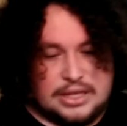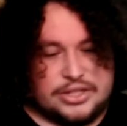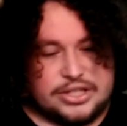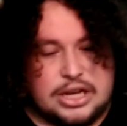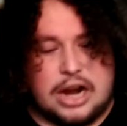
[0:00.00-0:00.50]

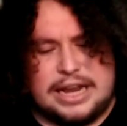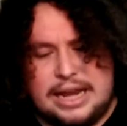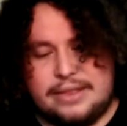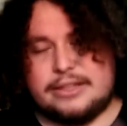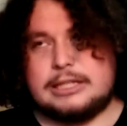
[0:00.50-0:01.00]
It's just not
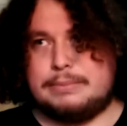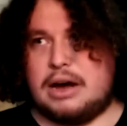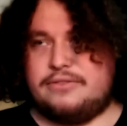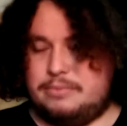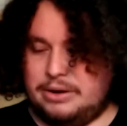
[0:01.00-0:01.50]
hitting this
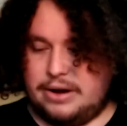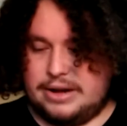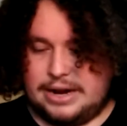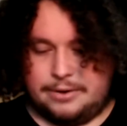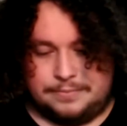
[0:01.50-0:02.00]
spot for me
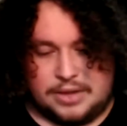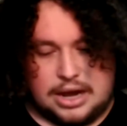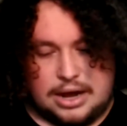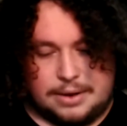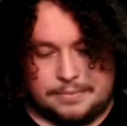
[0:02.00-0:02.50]
right
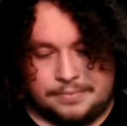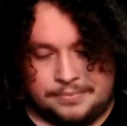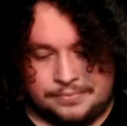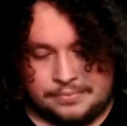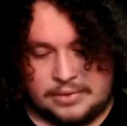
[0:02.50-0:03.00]
now.
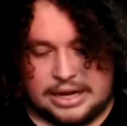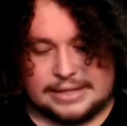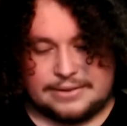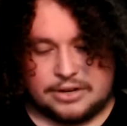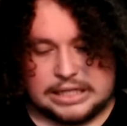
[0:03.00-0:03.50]
I
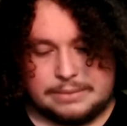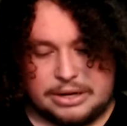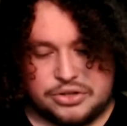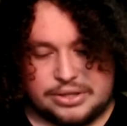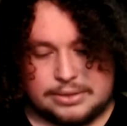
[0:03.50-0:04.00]
guess I forgot to
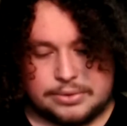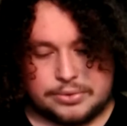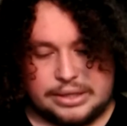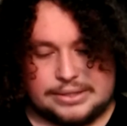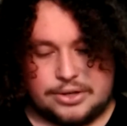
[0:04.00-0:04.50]
mention, this was
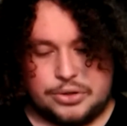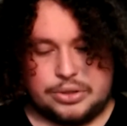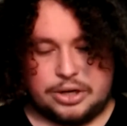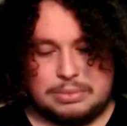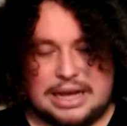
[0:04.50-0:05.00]
released on
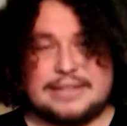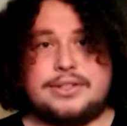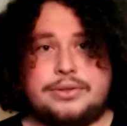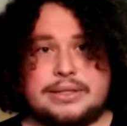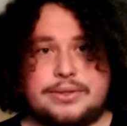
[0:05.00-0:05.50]
Nuclear Blast
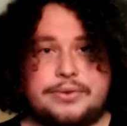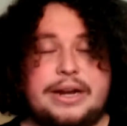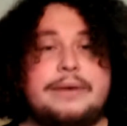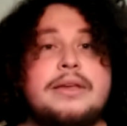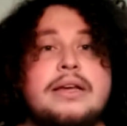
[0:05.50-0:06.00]
in
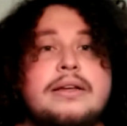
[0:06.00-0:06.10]
2003.